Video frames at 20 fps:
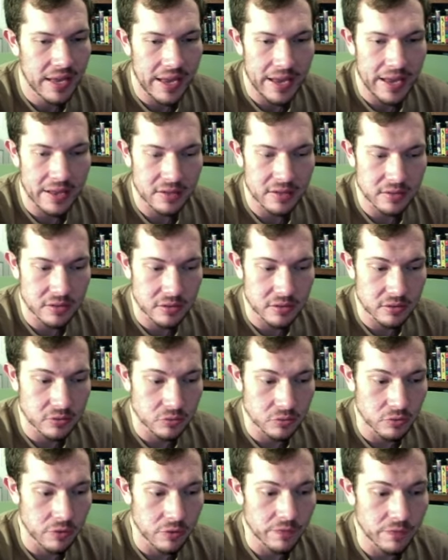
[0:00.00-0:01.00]
and
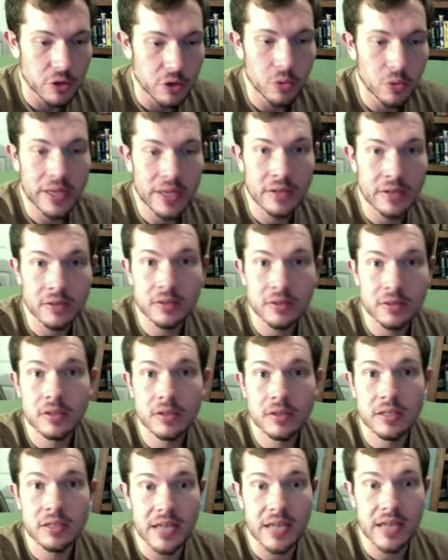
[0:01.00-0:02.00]
reviewing
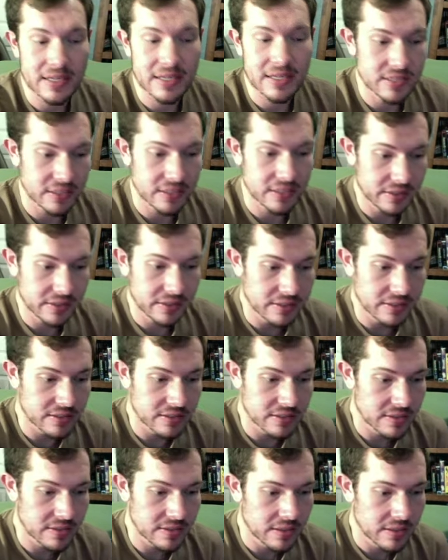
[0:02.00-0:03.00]

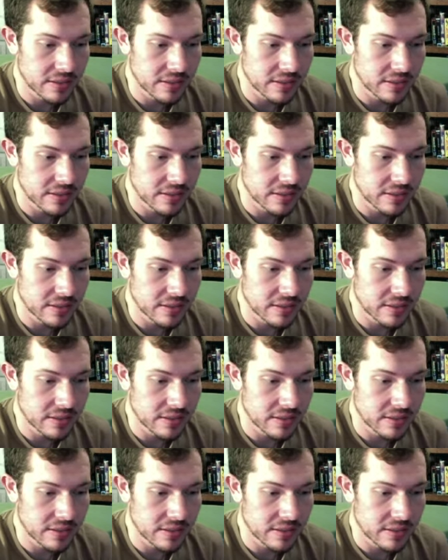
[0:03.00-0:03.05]
Godzilla's